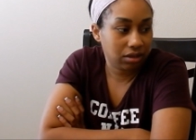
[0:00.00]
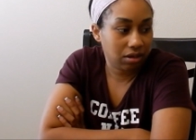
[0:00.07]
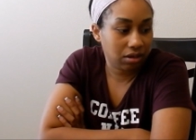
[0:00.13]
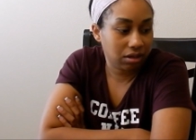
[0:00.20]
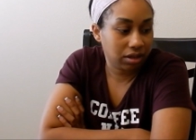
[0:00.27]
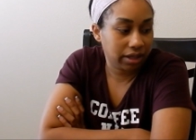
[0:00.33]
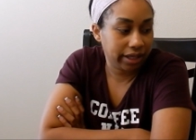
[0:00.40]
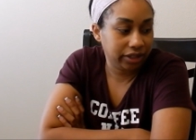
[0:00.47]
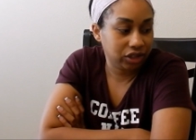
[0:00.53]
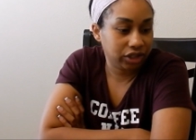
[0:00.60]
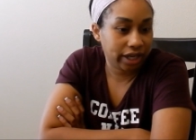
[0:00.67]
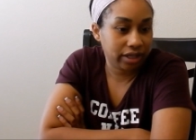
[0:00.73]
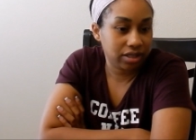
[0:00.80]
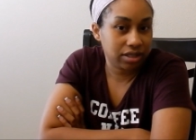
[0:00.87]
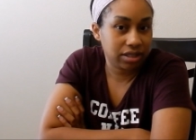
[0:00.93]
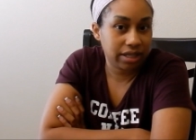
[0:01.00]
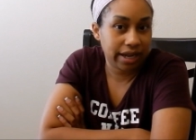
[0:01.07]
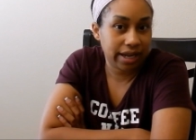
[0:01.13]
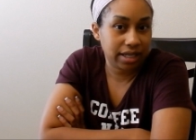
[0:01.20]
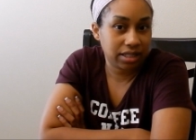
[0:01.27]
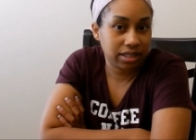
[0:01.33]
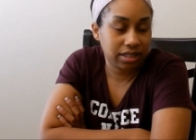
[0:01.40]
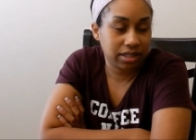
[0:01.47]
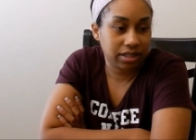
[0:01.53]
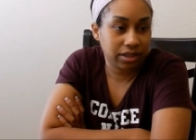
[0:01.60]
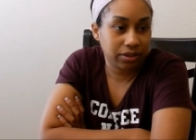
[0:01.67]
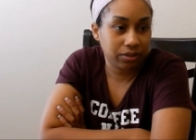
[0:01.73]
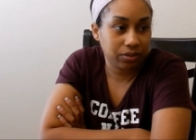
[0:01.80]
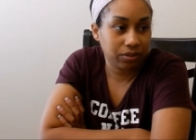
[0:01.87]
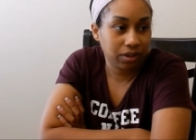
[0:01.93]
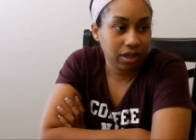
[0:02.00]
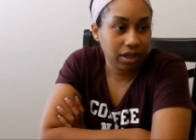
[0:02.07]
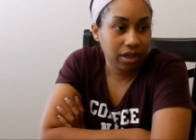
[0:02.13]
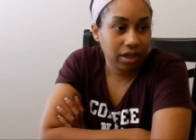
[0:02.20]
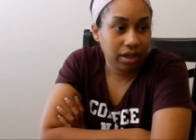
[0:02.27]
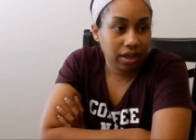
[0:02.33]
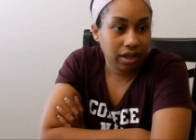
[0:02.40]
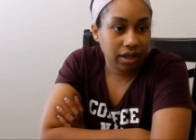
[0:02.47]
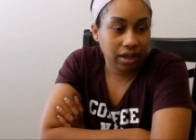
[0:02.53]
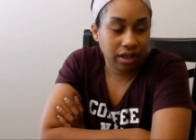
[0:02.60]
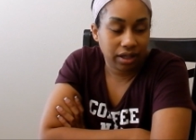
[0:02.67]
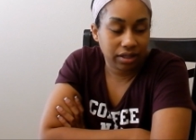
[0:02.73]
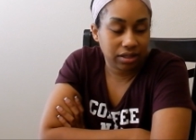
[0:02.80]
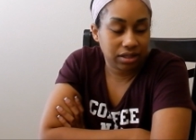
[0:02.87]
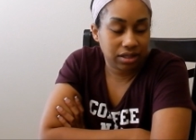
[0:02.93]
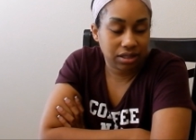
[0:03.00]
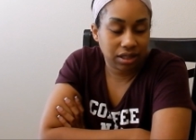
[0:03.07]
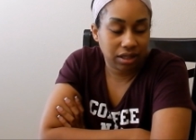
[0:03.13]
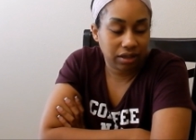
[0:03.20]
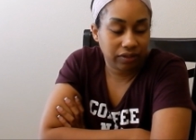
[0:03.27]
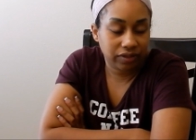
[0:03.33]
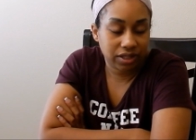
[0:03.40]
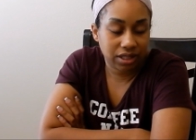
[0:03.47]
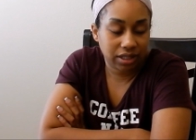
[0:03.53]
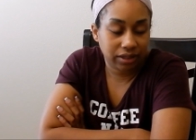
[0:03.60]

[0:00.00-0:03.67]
All the things. Jada's dance is due and stuff.